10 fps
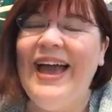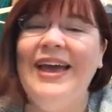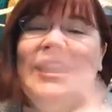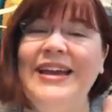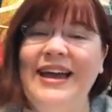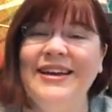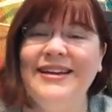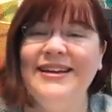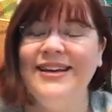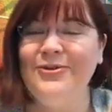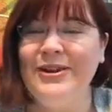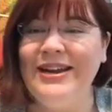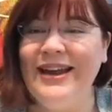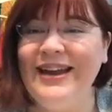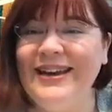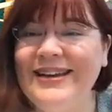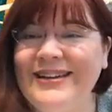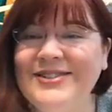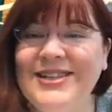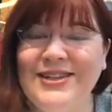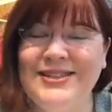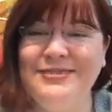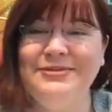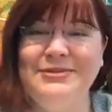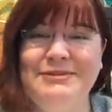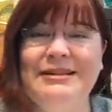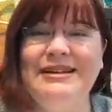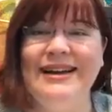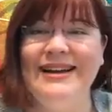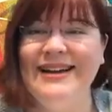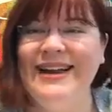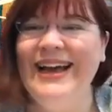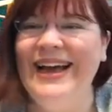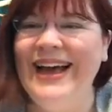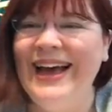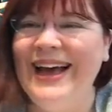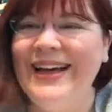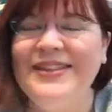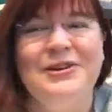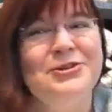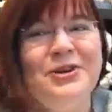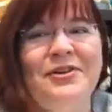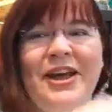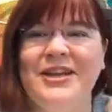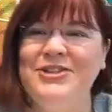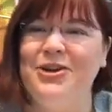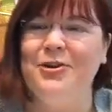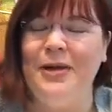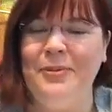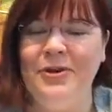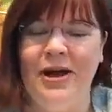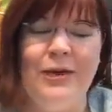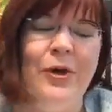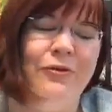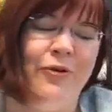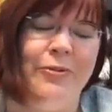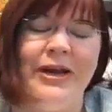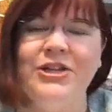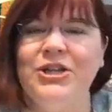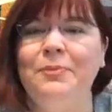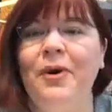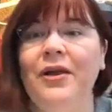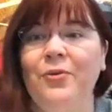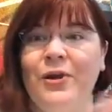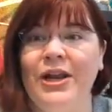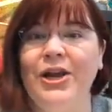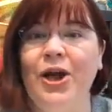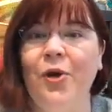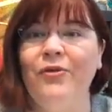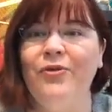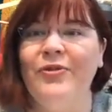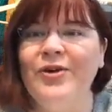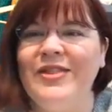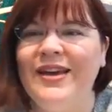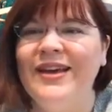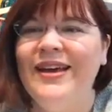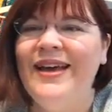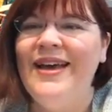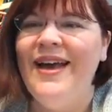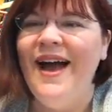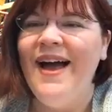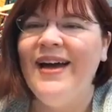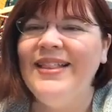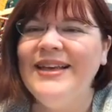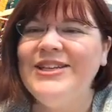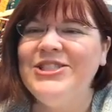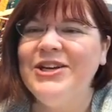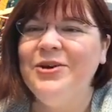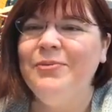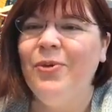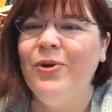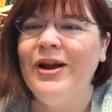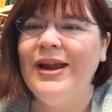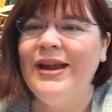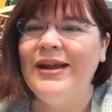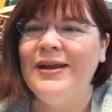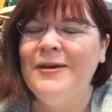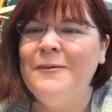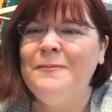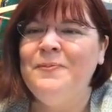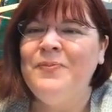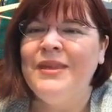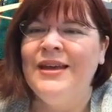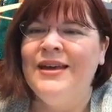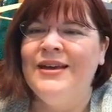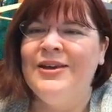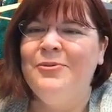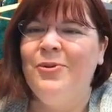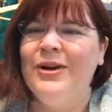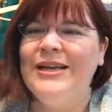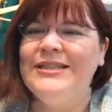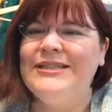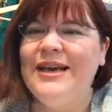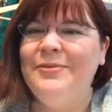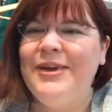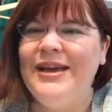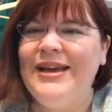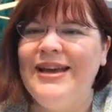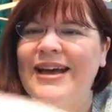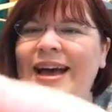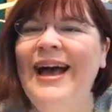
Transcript: and at night. I went at night. It was awesome. It was midnight. a little true, yeah, as y'all are popping on. I'm waiting for everybody to jump on that we're going to go over everything. Alicia, good morning. Good morning, Debbie.